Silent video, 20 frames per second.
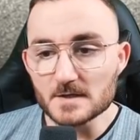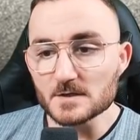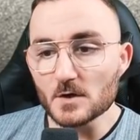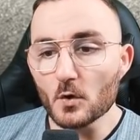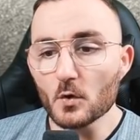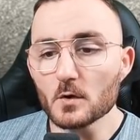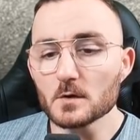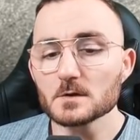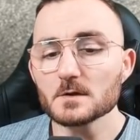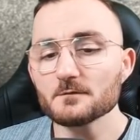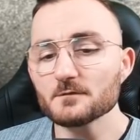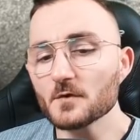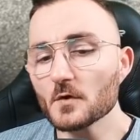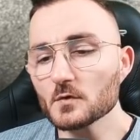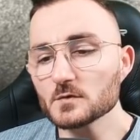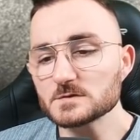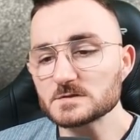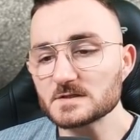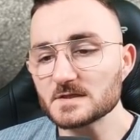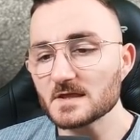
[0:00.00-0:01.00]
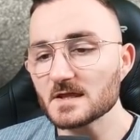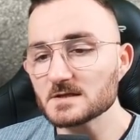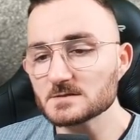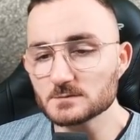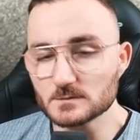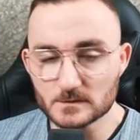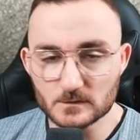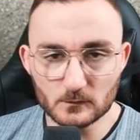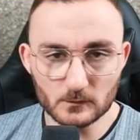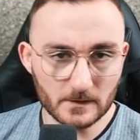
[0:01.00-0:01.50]
All of those things
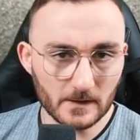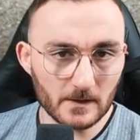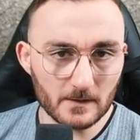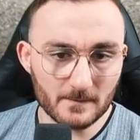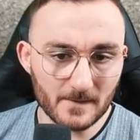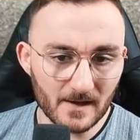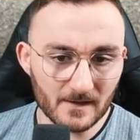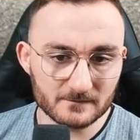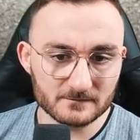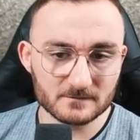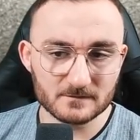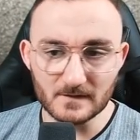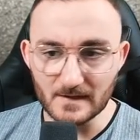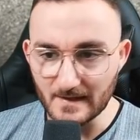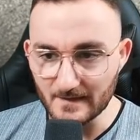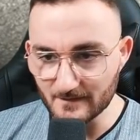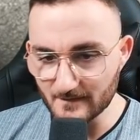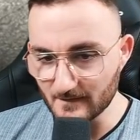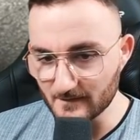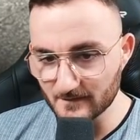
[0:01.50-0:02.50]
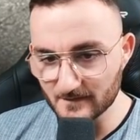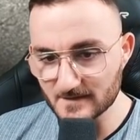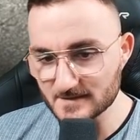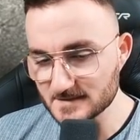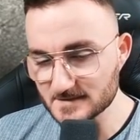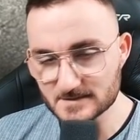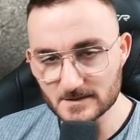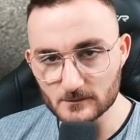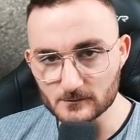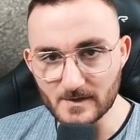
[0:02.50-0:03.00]
we're talking about, and
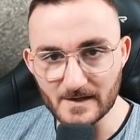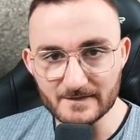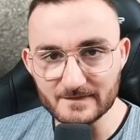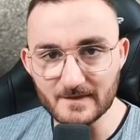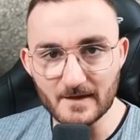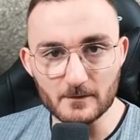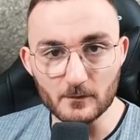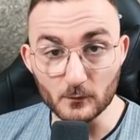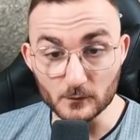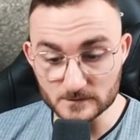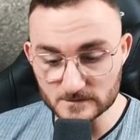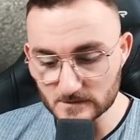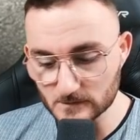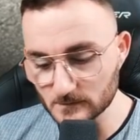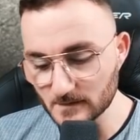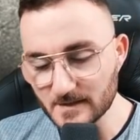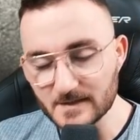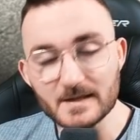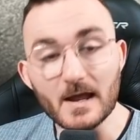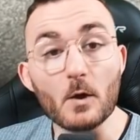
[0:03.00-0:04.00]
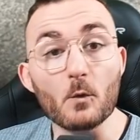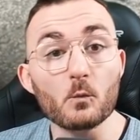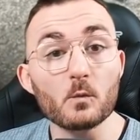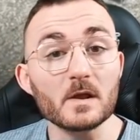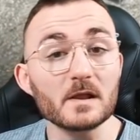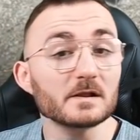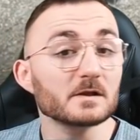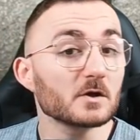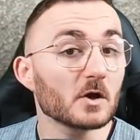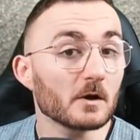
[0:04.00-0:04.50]
this right there on screen,
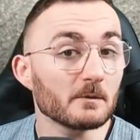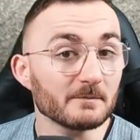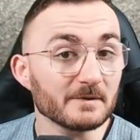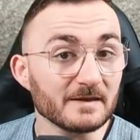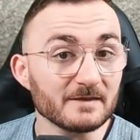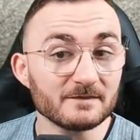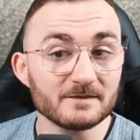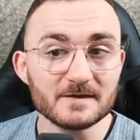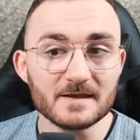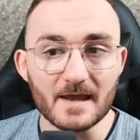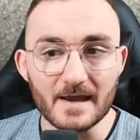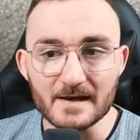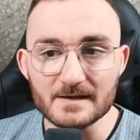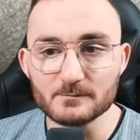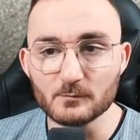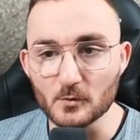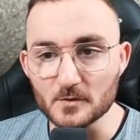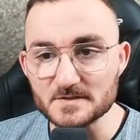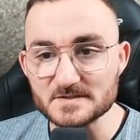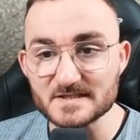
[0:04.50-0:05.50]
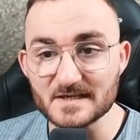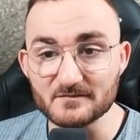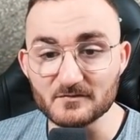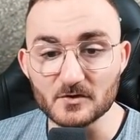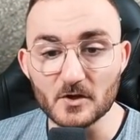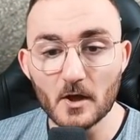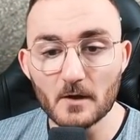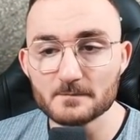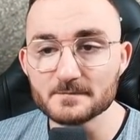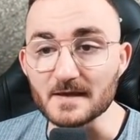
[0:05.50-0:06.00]
will come in the
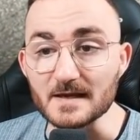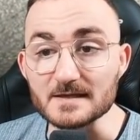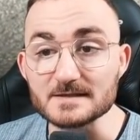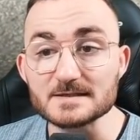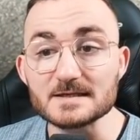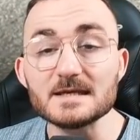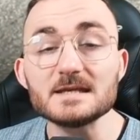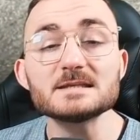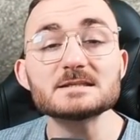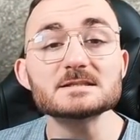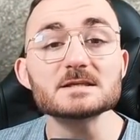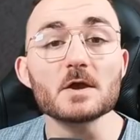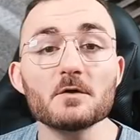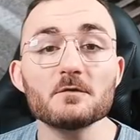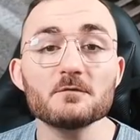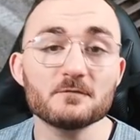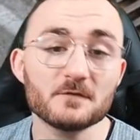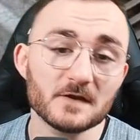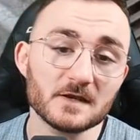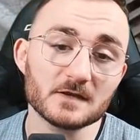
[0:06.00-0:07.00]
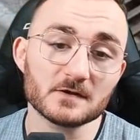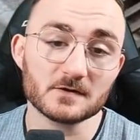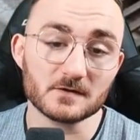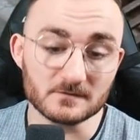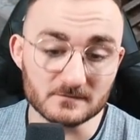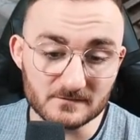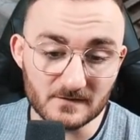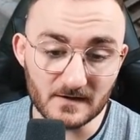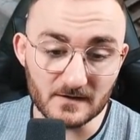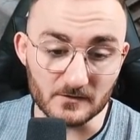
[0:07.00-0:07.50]
8.7 update. It's video
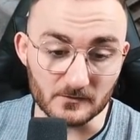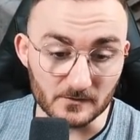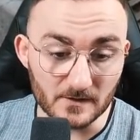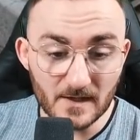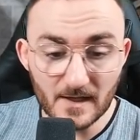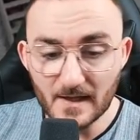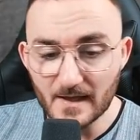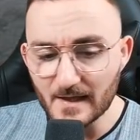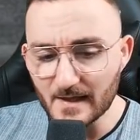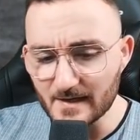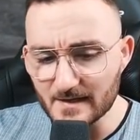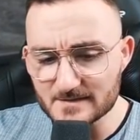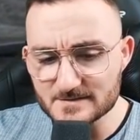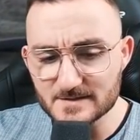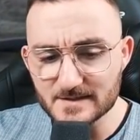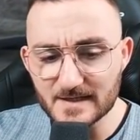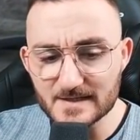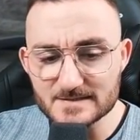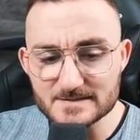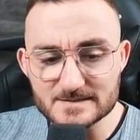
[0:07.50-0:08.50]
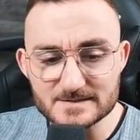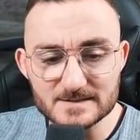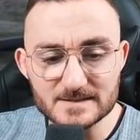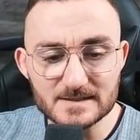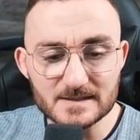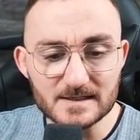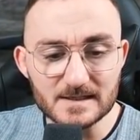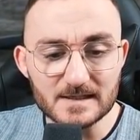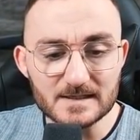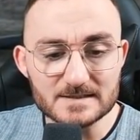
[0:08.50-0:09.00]
container, and as you can
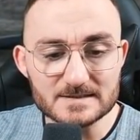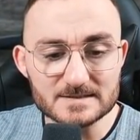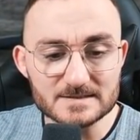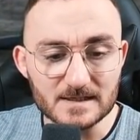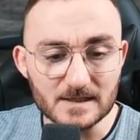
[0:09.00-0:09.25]
see, it's